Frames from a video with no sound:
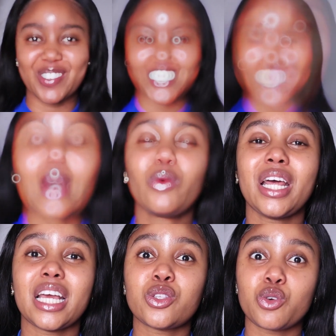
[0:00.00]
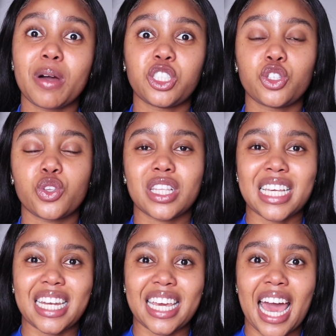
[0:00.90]
So I don't want to get too much into the
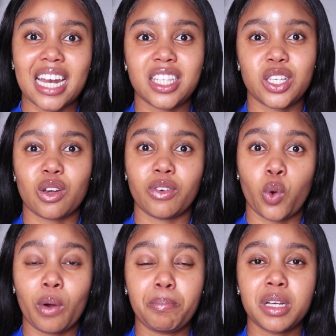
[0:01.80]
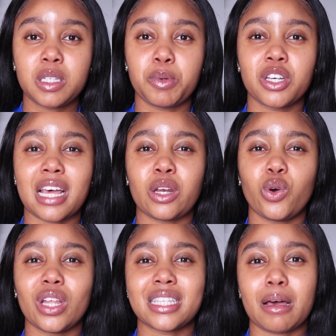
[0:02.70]
technicalities of equipment because I
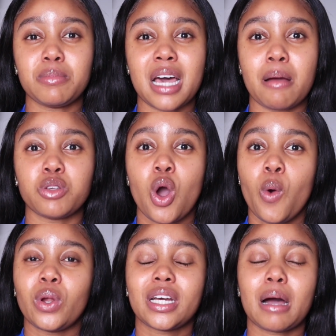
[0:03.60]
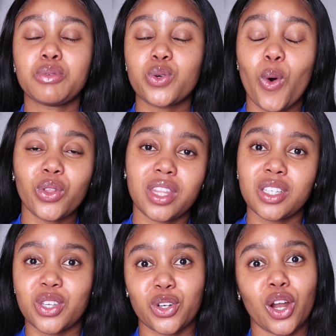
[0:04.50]
know that sometimes when it comes to all
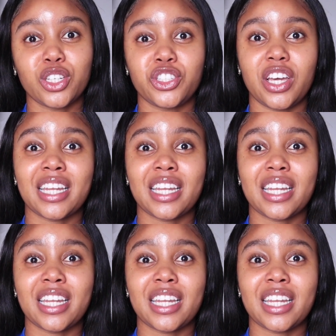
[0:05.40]
things technology,